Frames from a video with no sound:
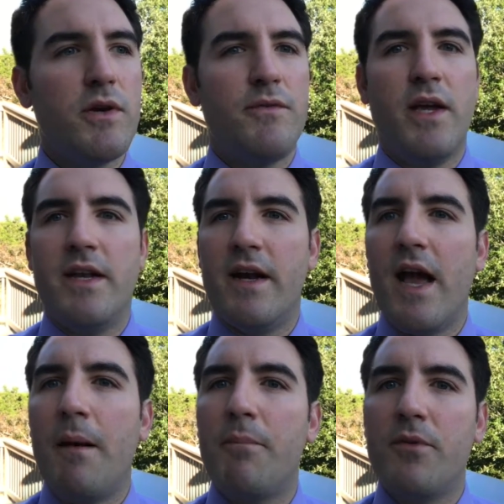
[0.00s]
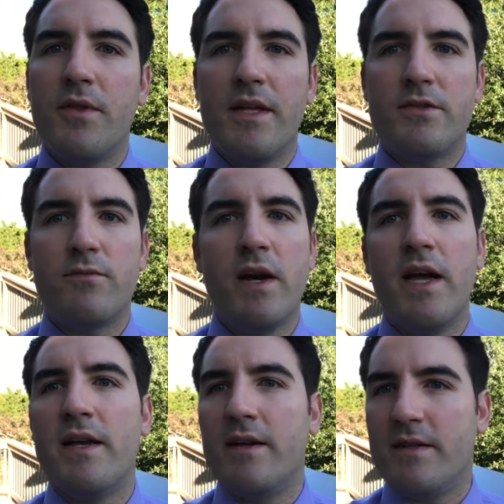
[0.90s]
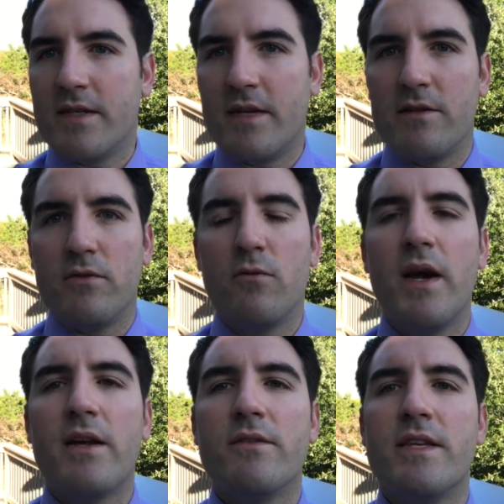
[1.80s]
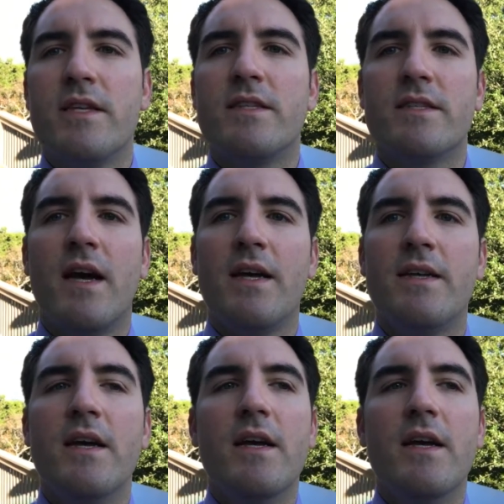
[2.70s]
If you ate an apple, that's red, and it's got a little white on the inside.